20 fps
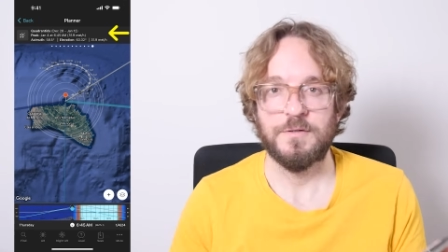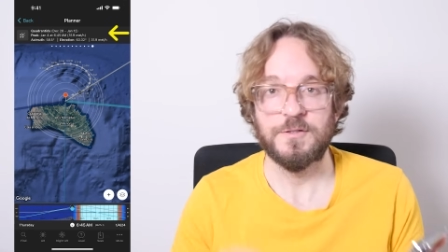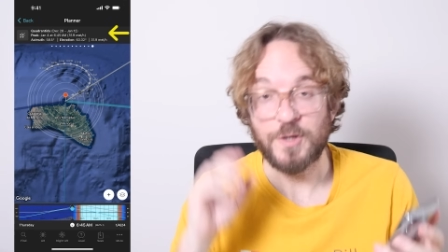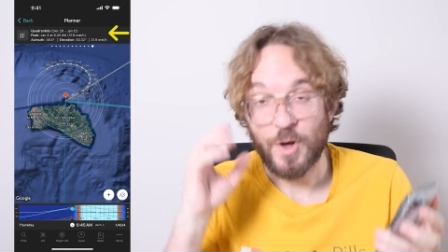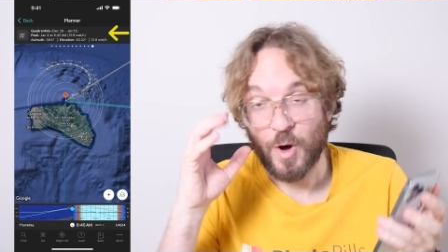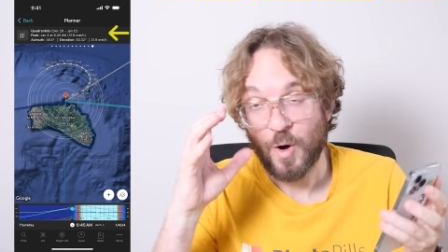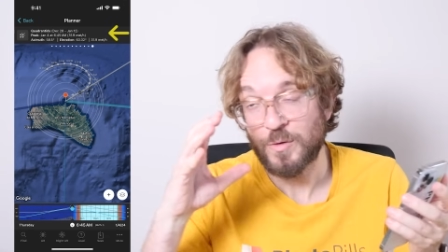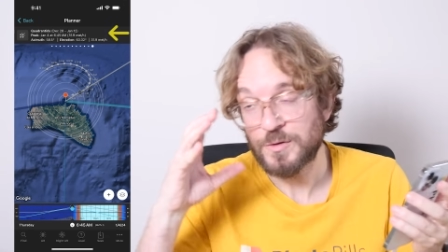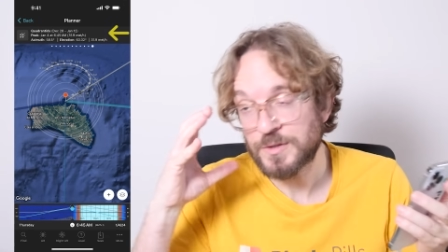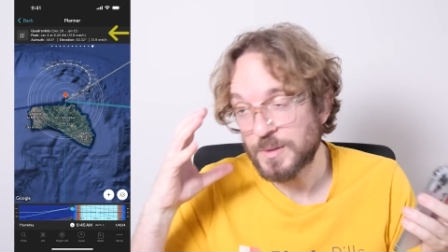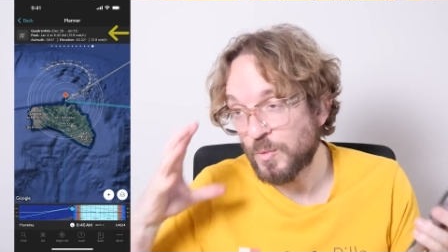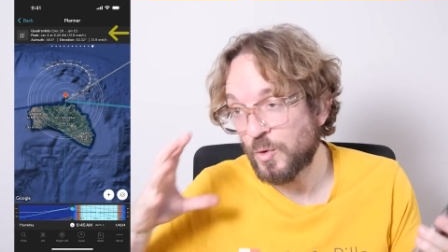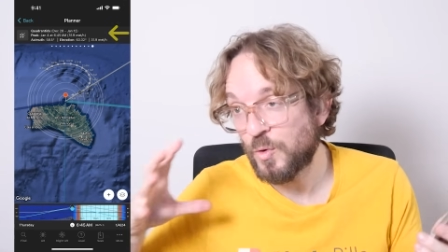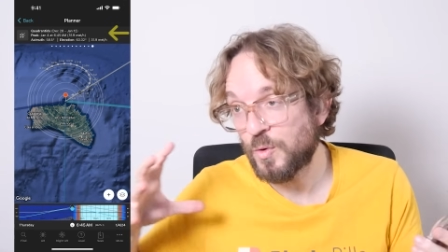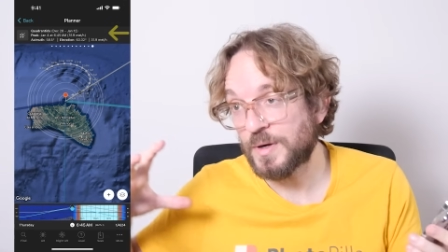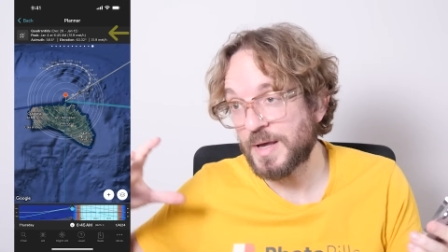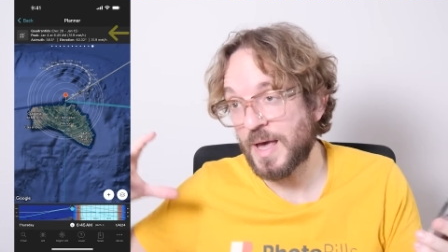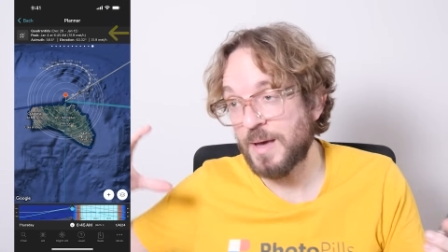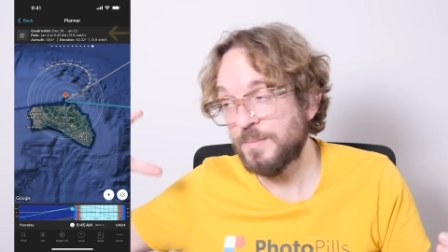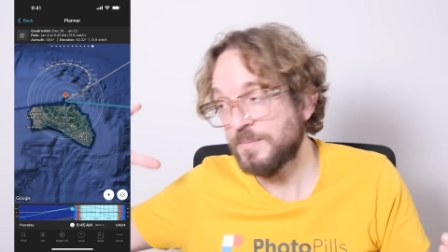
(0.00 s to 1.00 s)
so the
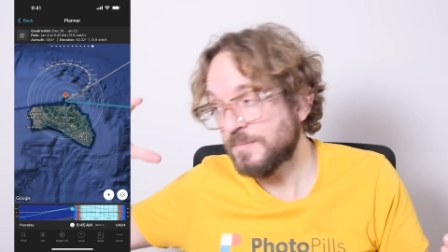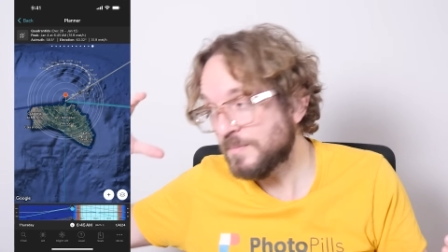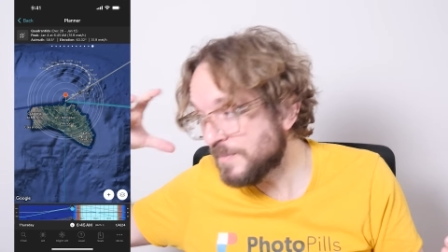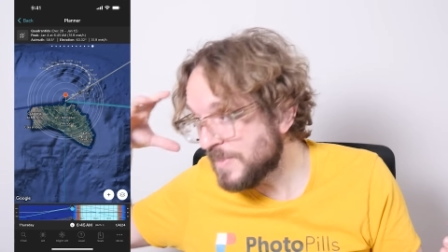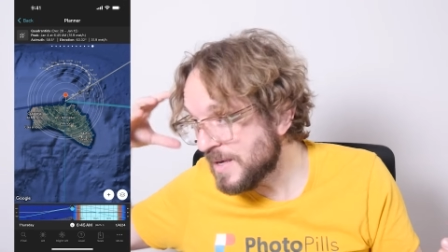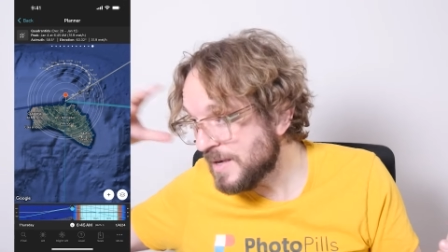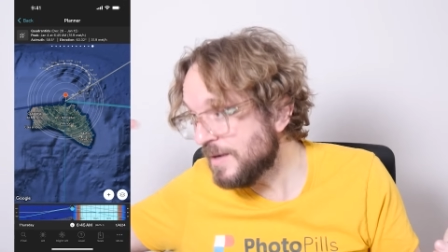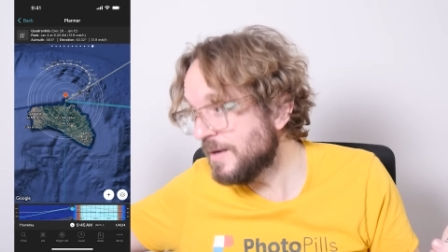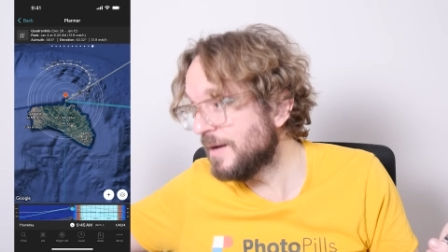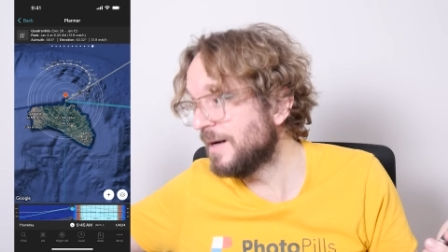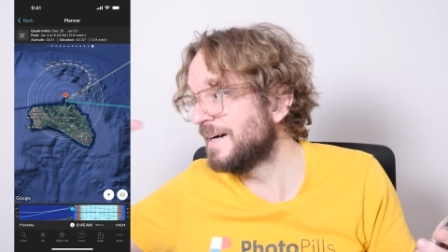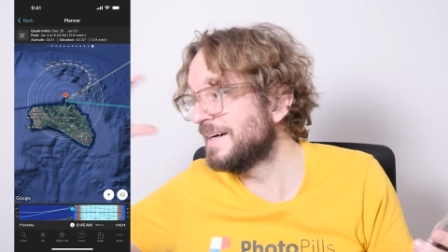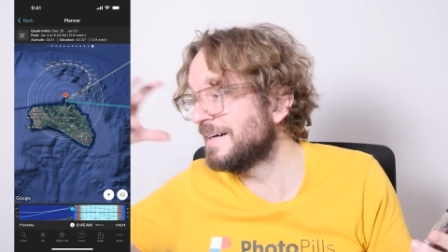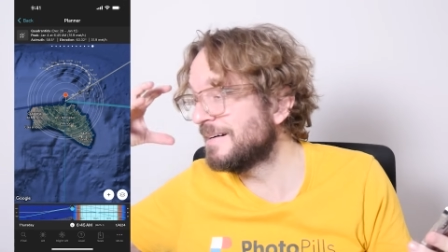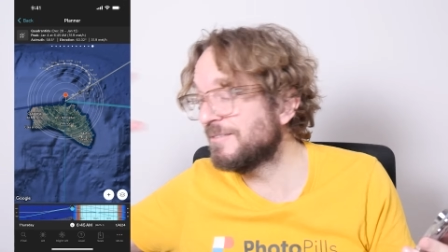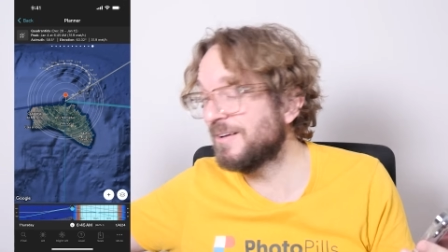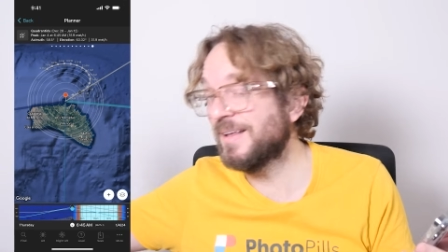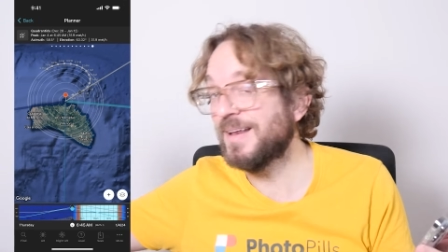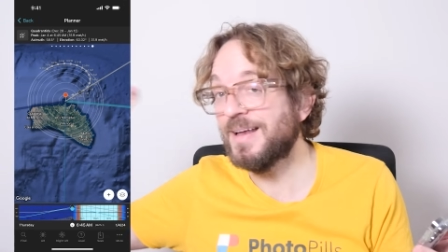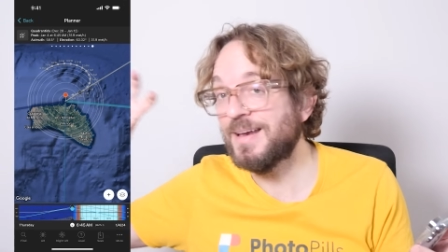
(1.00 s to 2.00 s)
moon can be
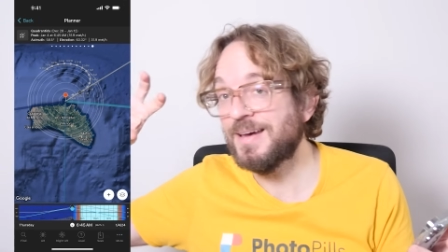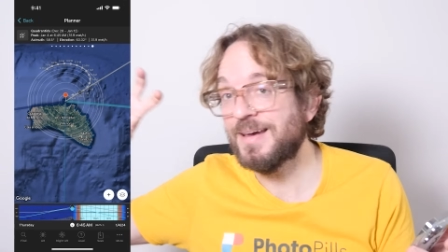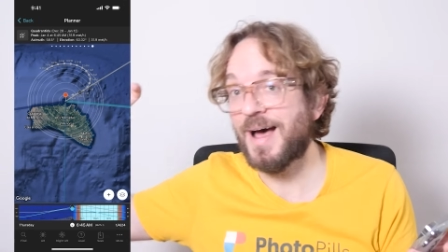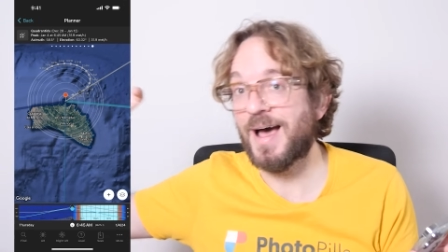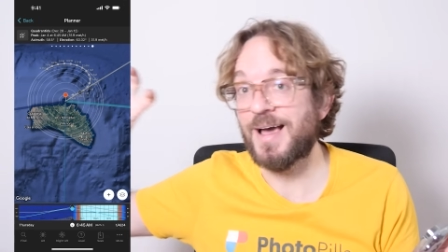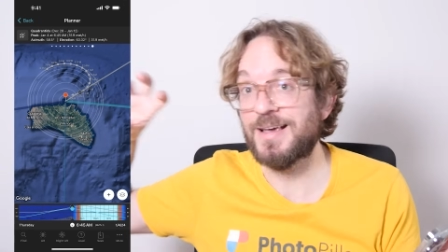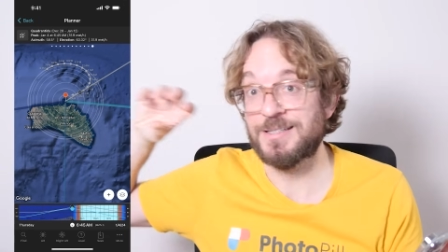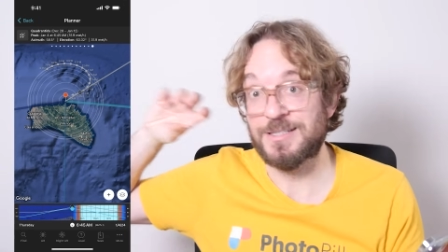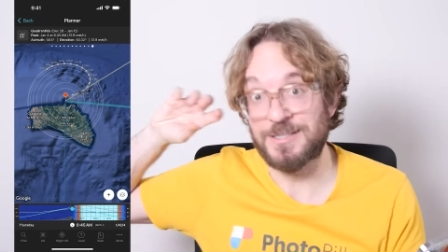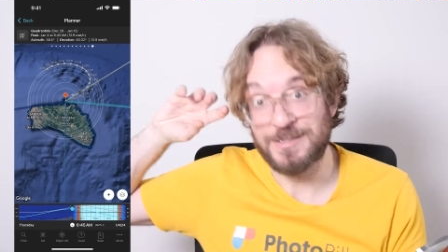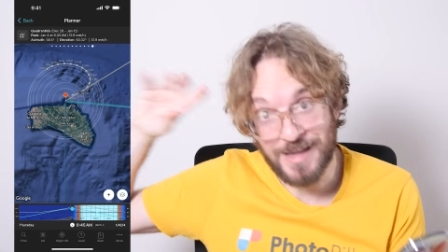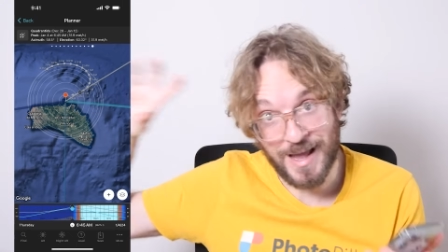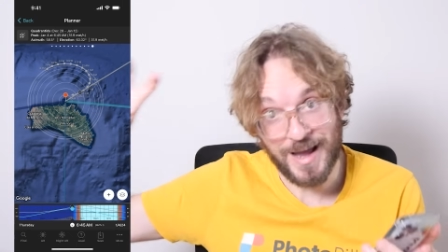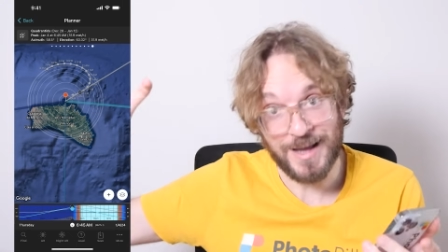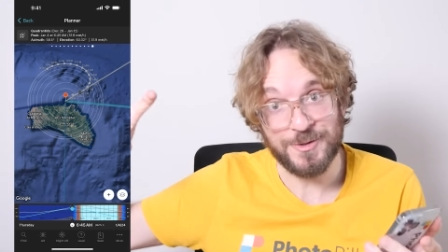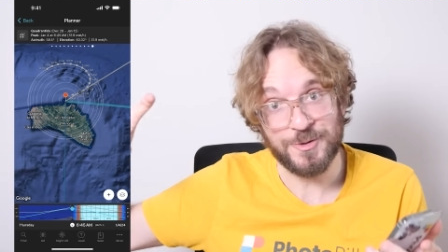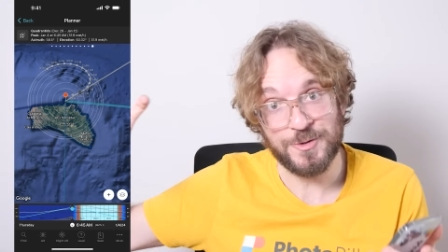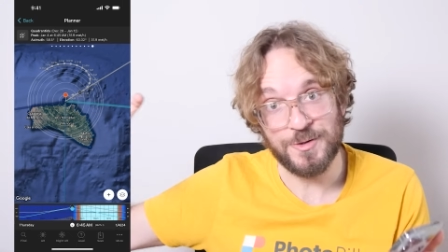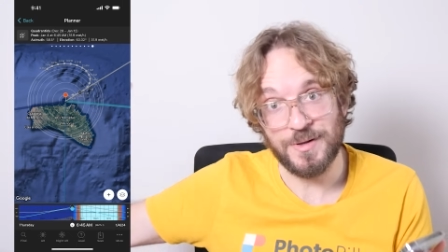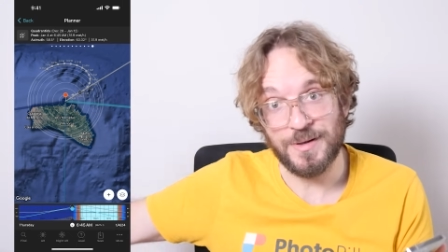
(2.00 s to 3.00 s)
a really nice
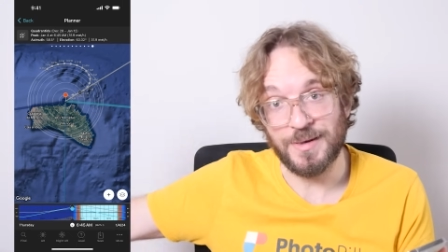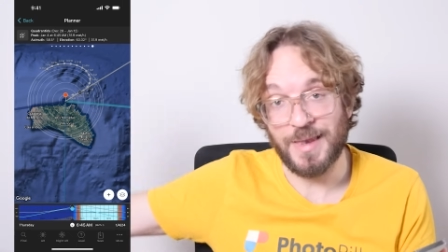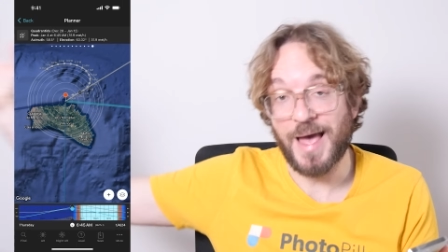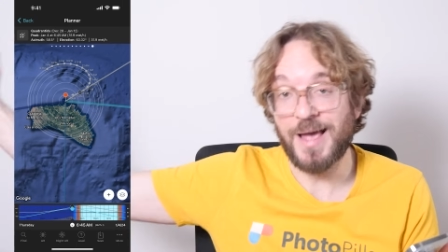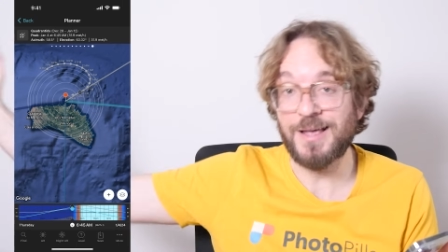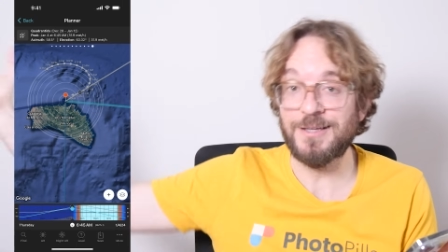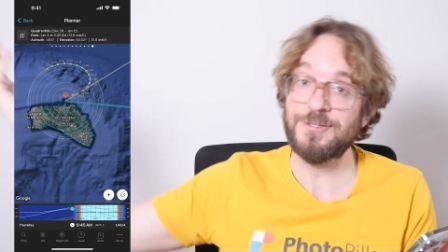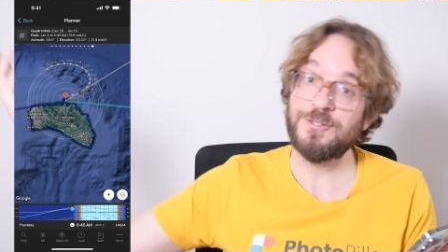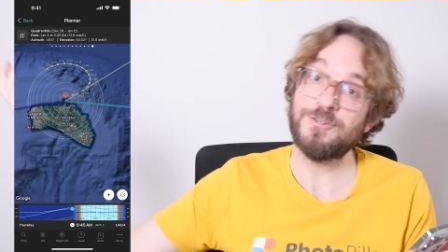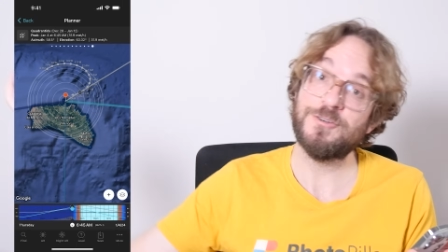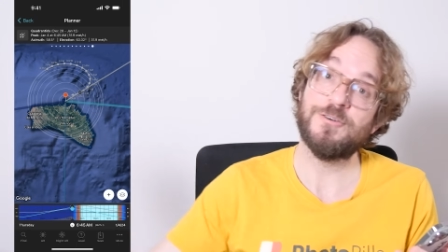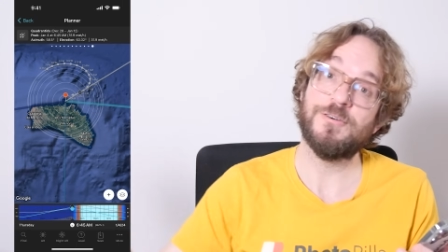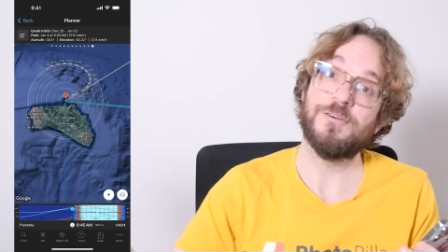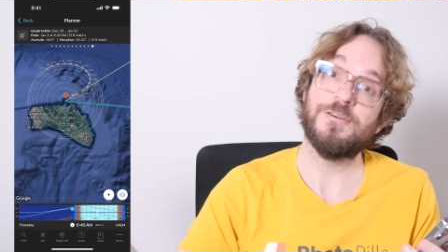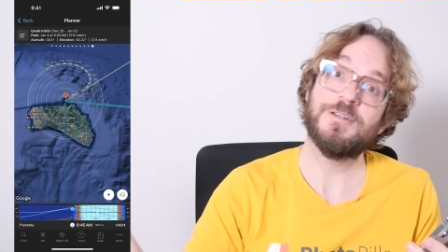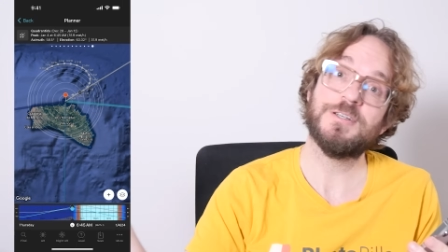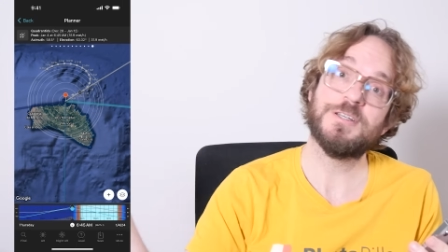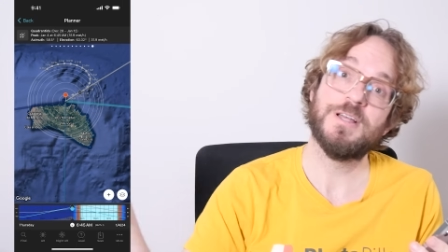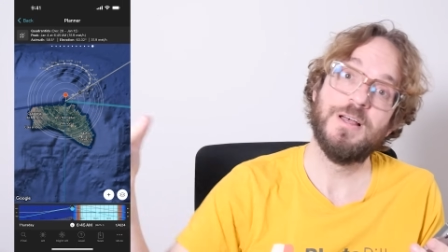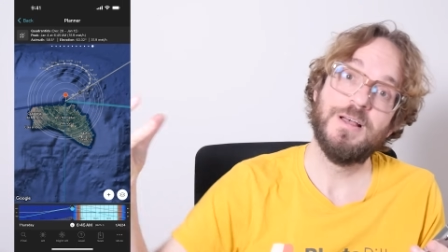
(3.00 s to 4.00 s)
natural light
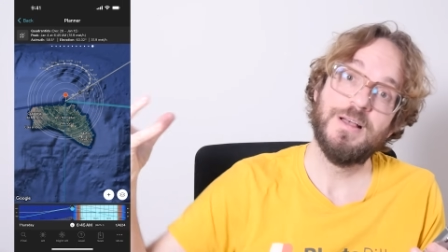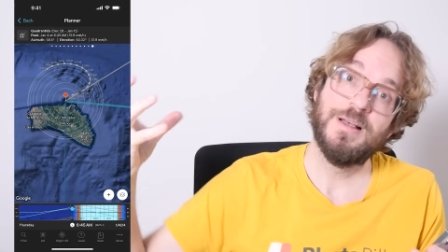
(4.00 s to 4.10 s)
source